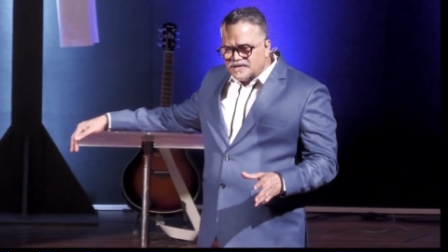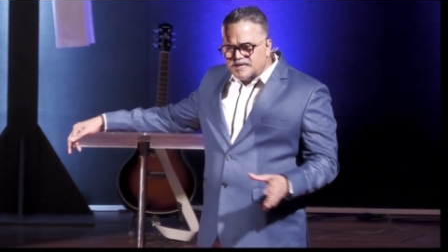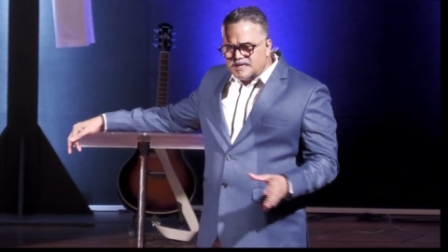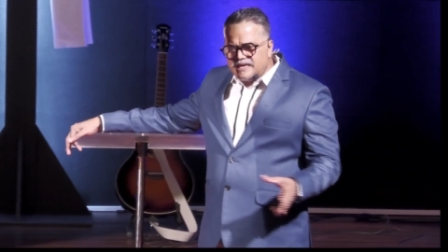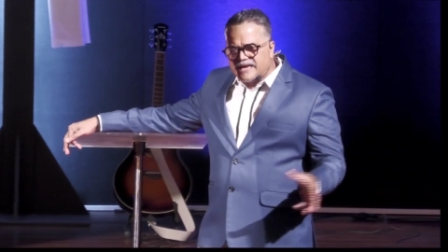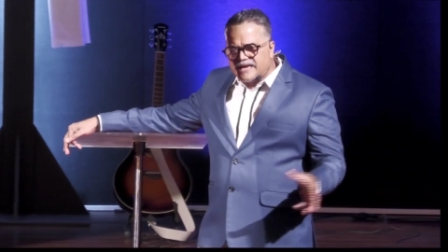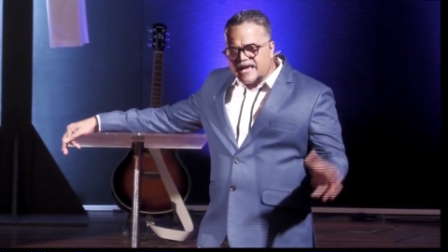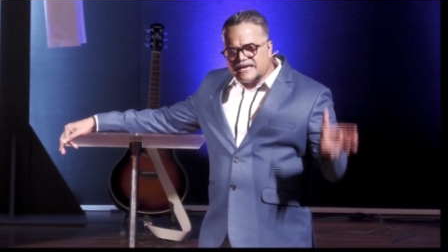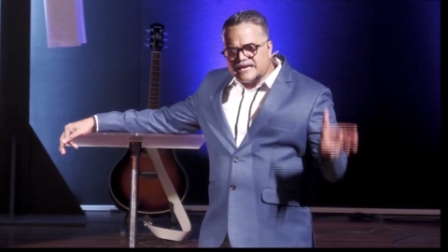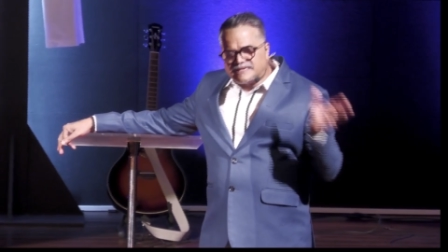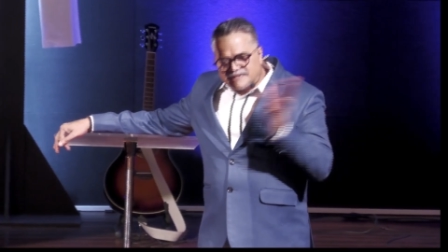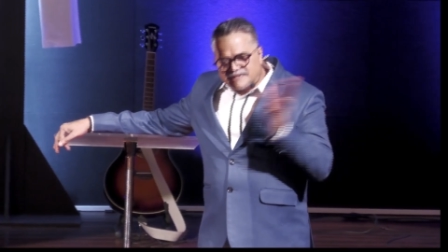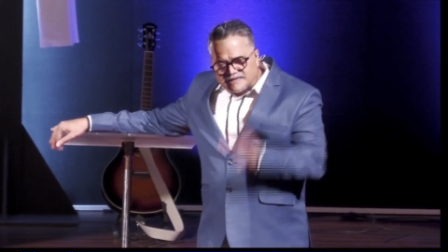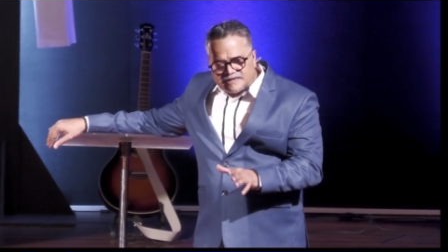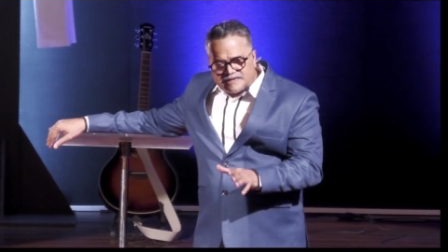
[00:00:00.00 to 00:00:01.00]
he
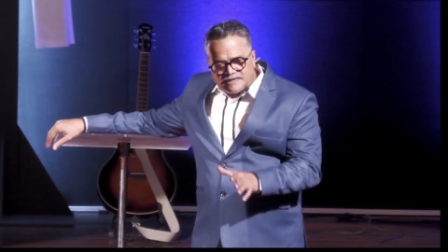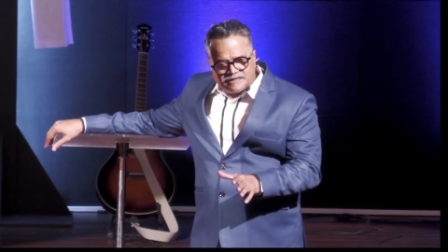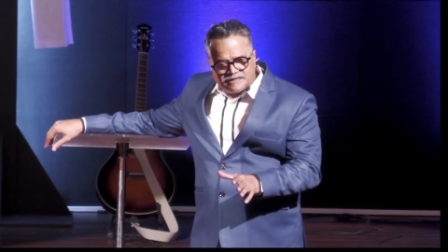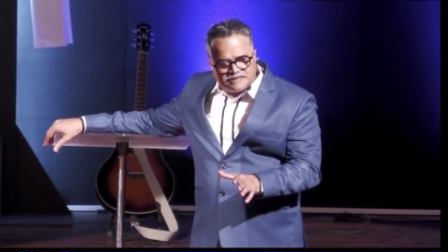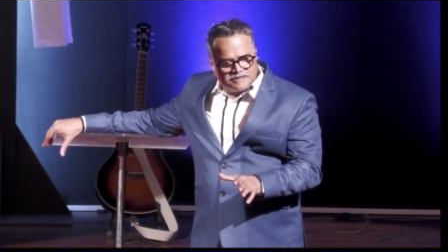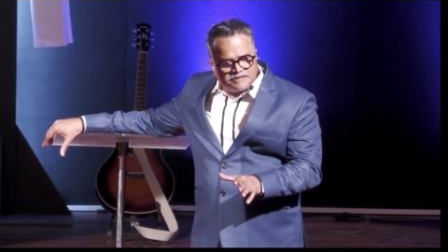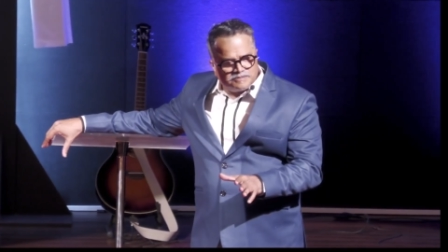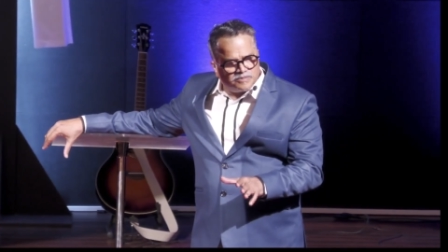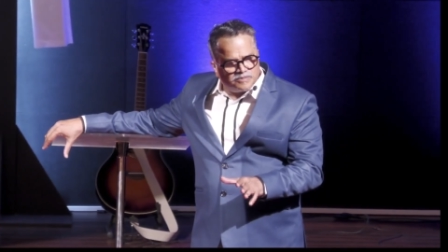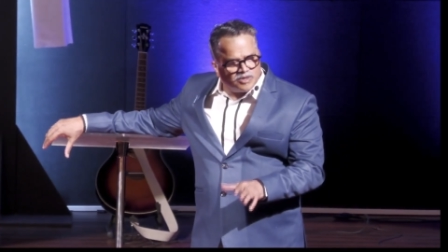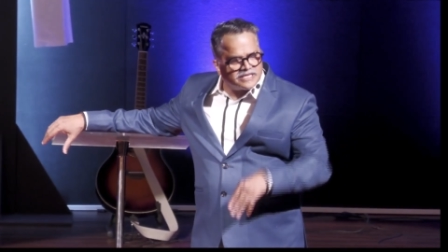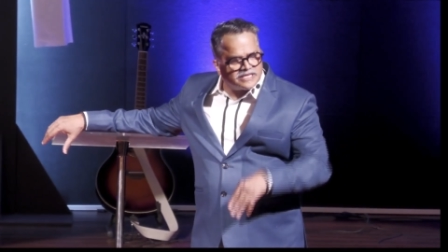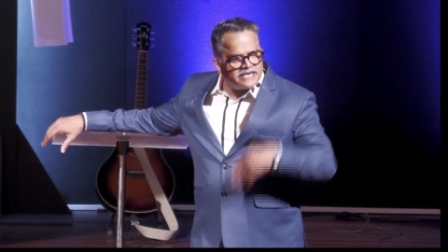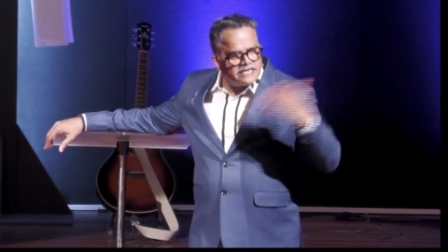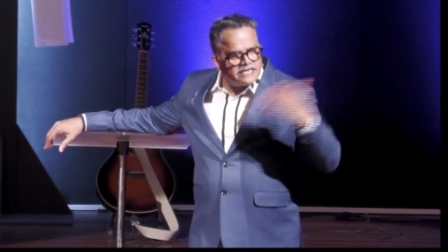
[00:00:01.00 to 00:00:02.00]
hated her more
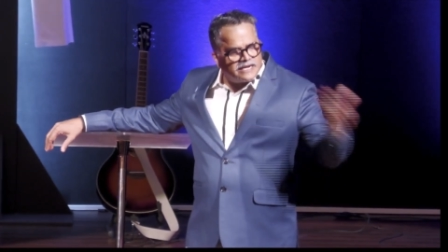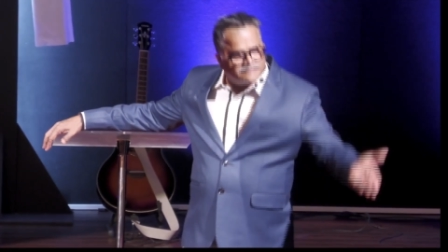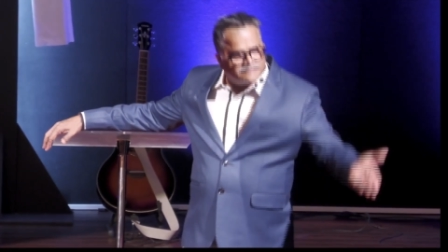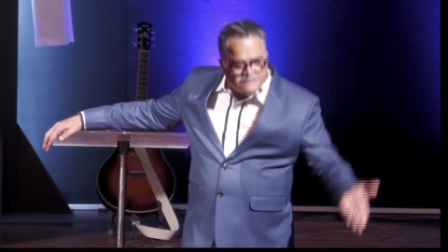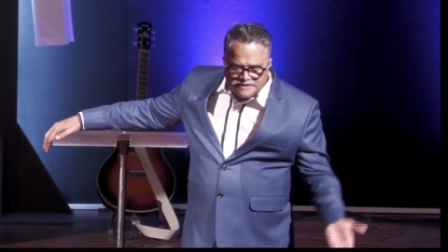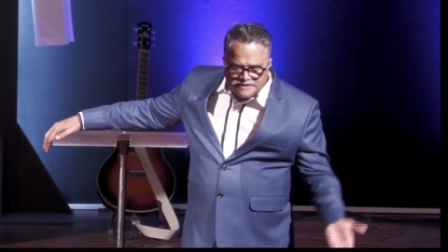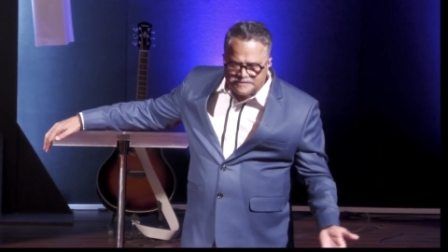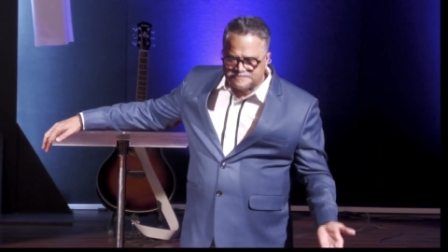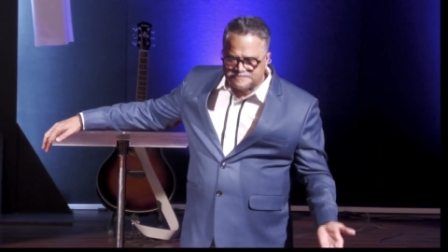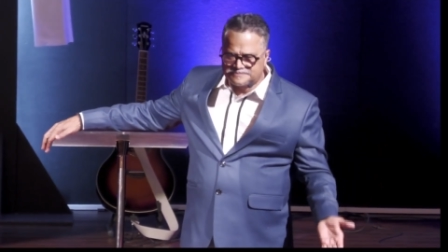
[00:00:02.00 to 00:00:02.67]
than he loved her.